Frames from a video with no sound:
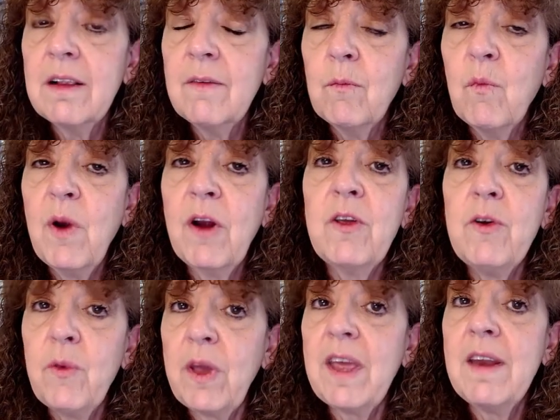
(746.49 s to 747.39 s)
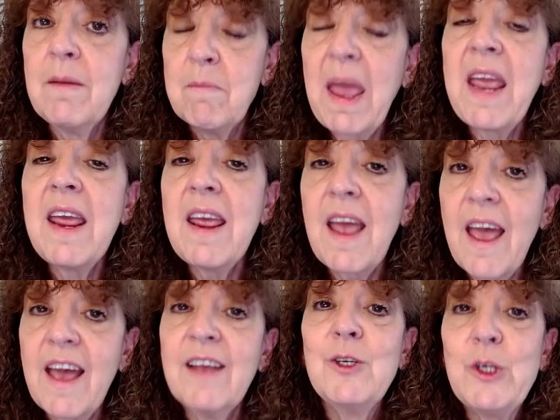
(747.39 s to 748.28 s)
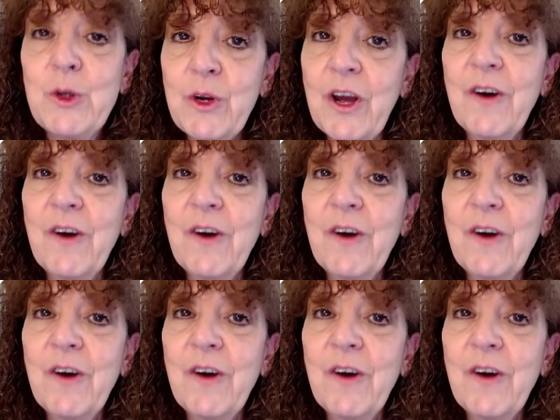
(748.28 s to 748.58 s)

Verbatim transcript: where you can pay as you go.